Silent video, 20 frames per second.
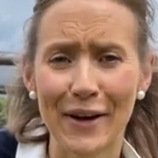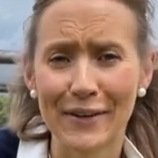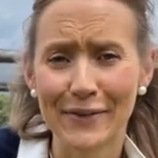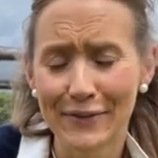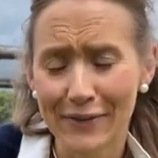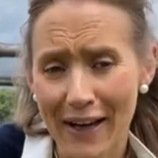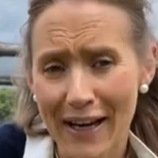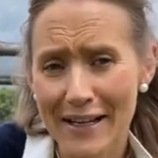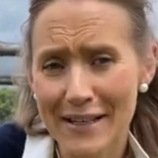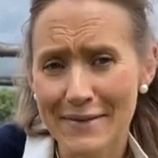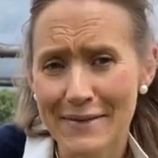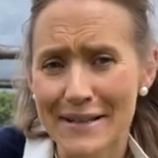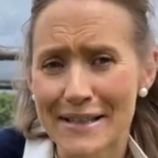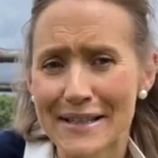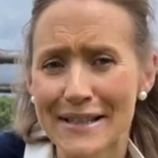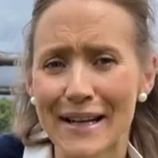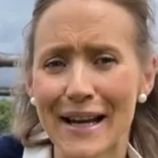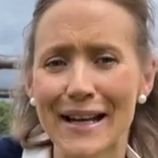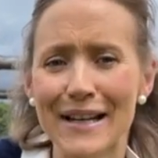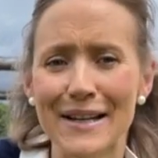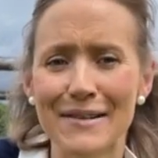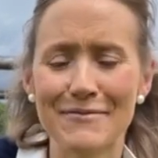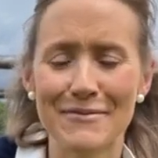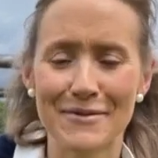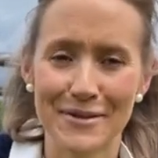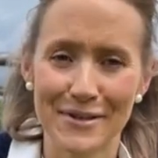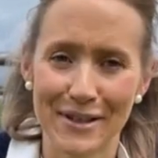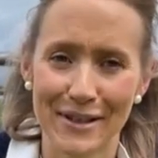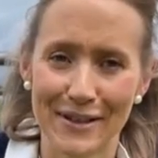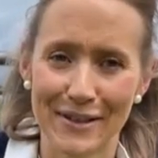In fact, we're slightly
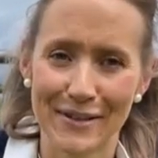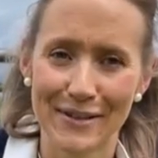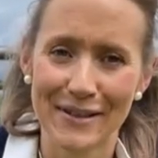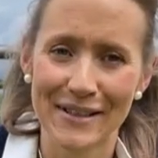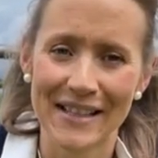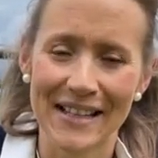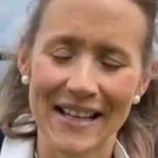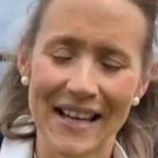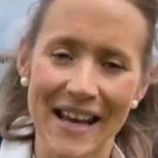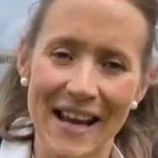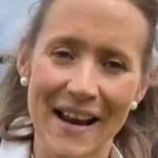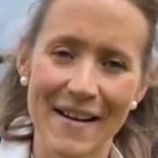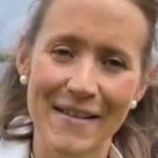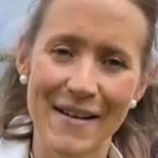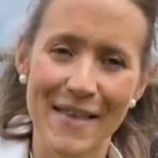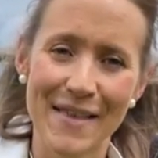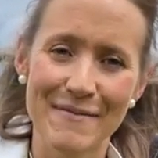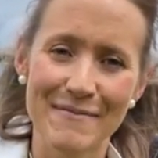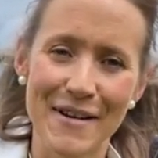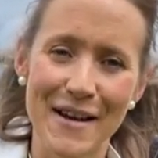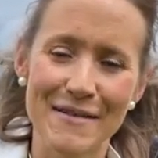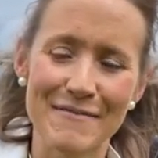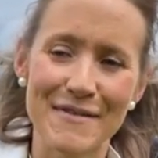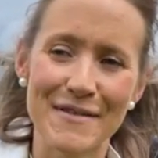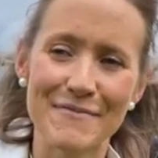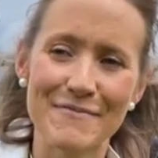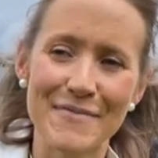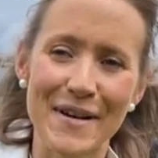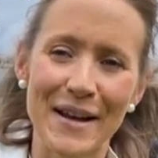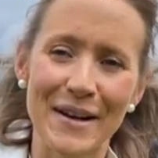waterlogged in here at the
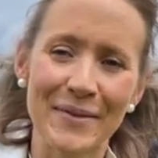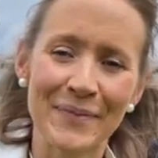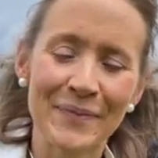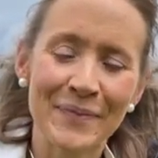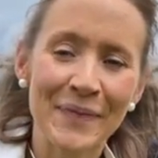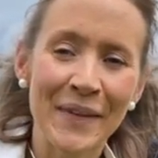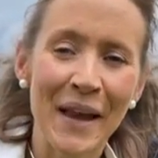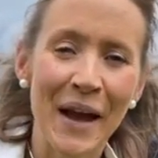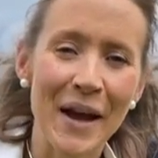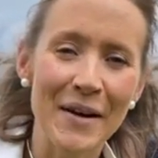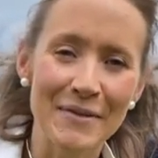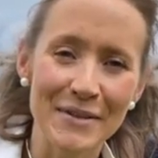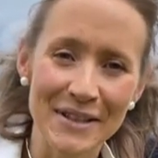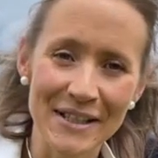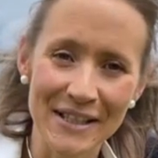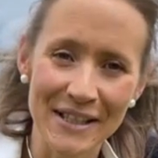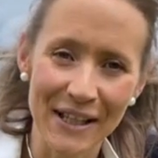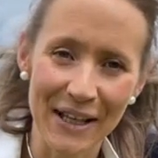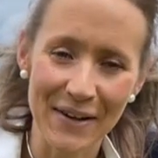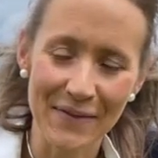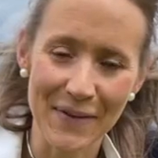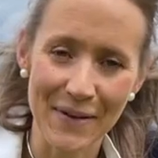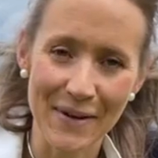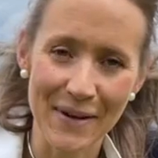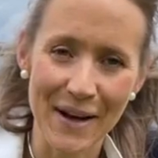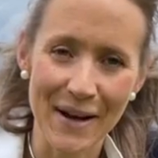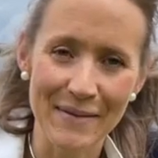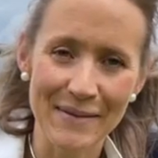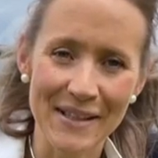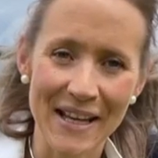moment. But I wanted to give you an
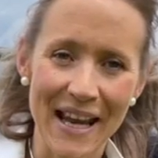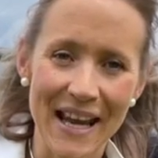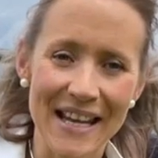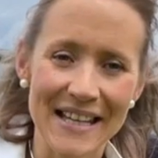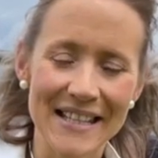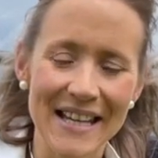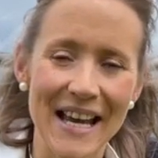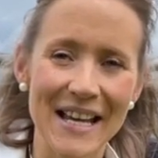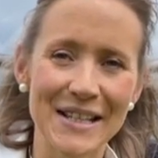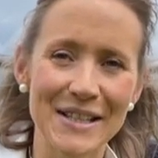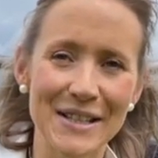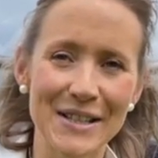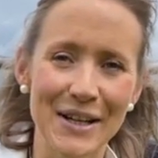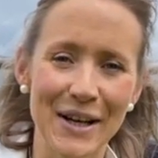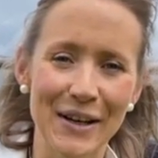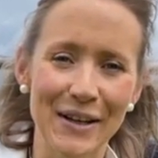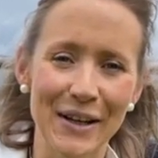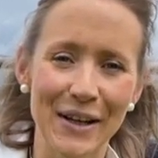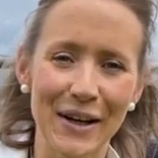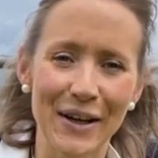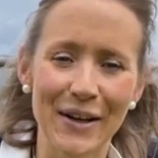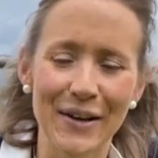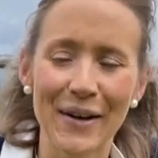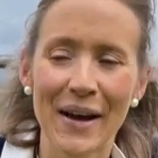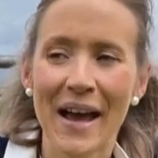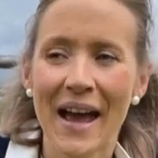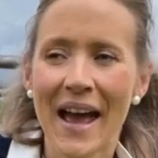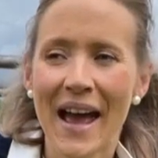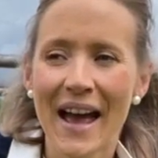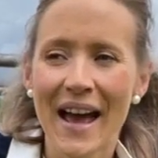update and show you
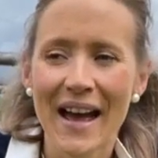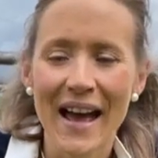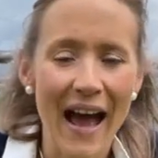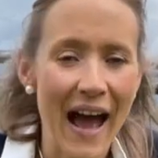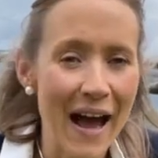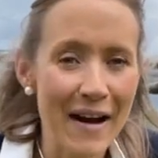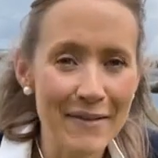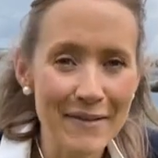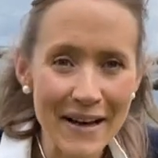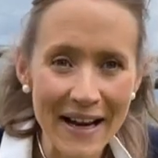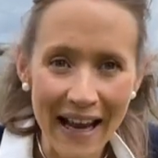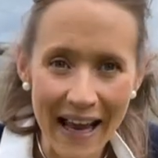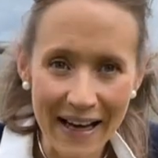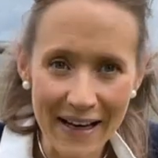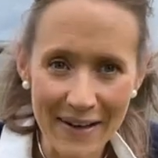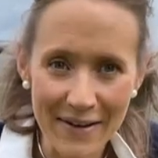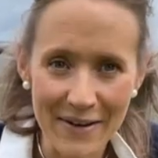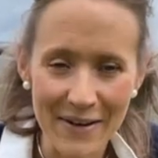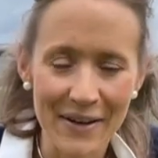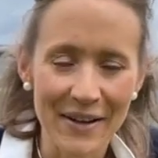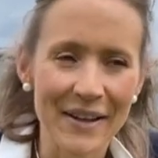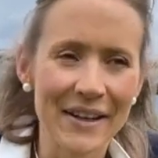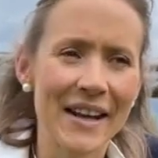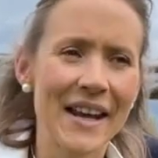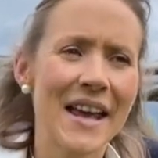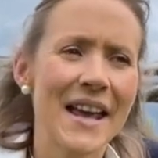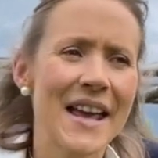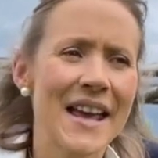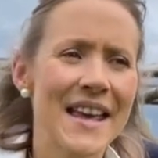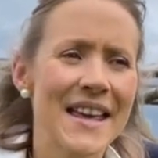how we're getting on.
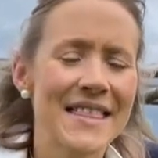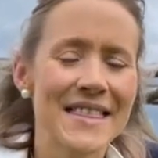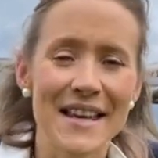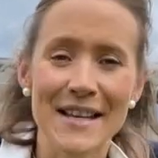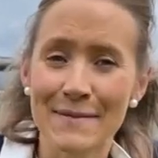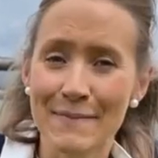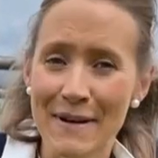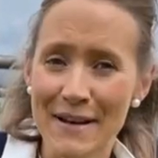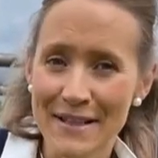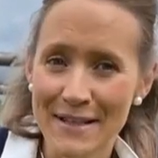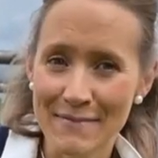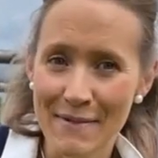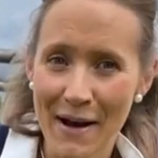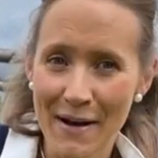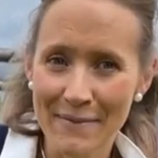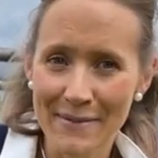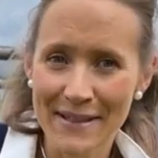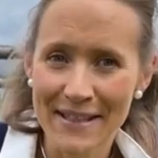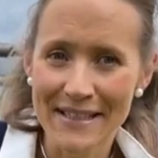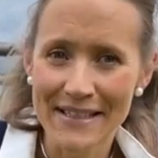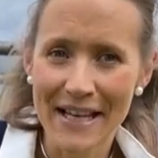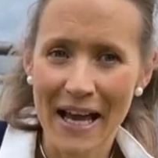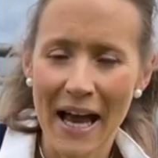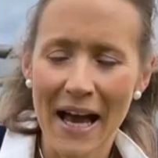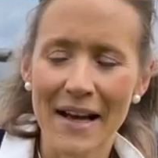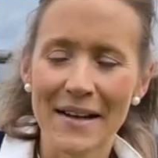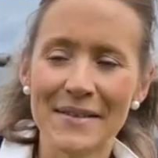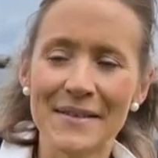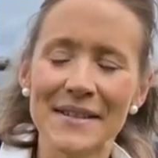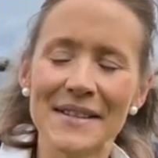There's been some ups and
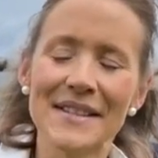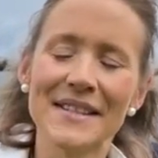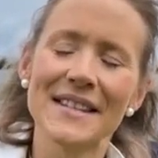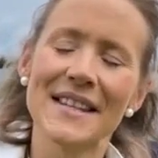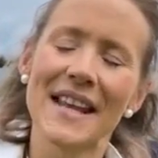downs.